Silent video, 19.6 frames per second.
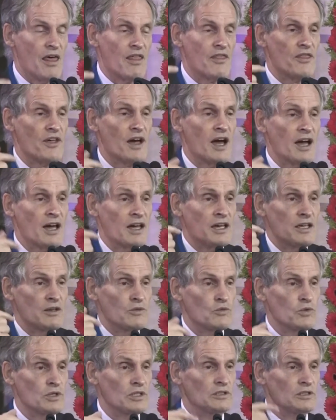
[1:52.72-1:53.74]
"Thy
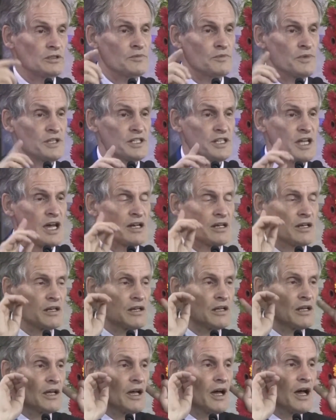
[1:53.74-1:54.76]
will be done."
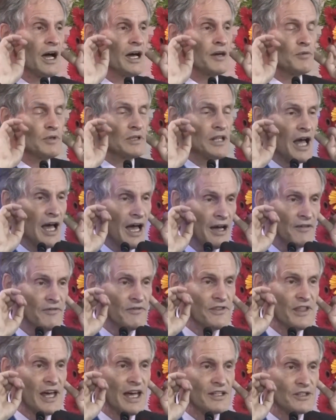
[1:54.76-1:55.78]
I will
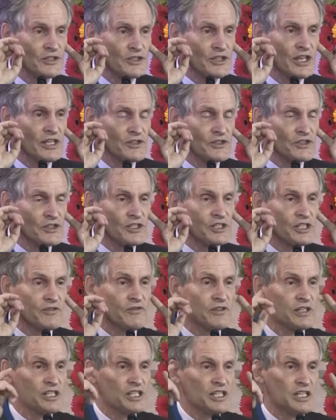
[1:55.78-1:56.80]
have that
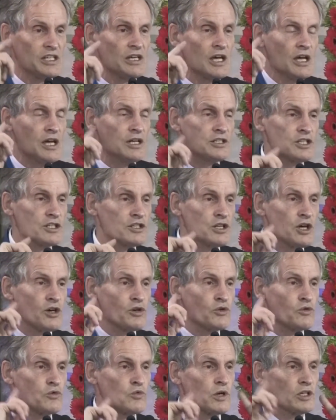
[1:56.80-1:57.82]
sensitivity to
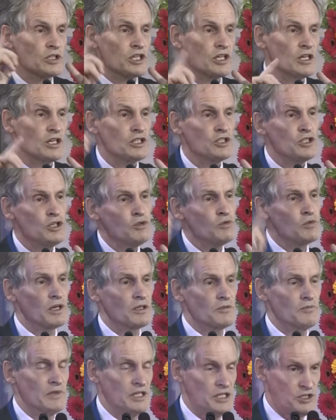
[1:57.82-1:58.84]
know what you
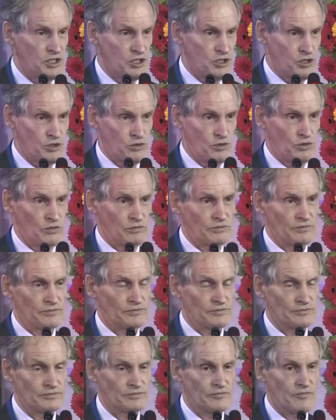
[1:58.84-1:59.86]
want me to do,
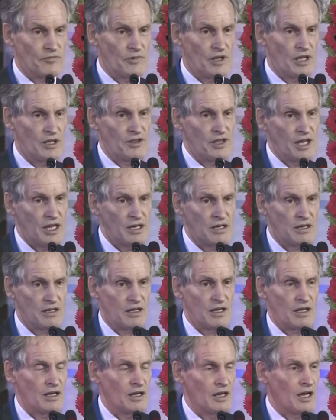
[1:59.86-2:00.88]
and then
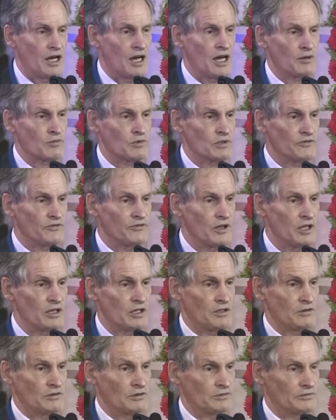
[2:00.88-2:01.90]
I will
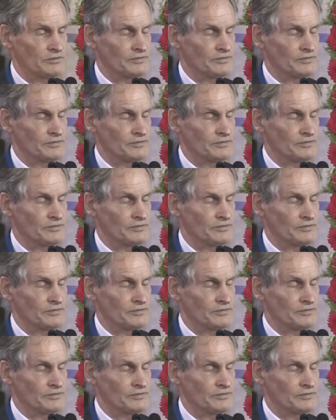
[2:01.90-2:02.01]
follow.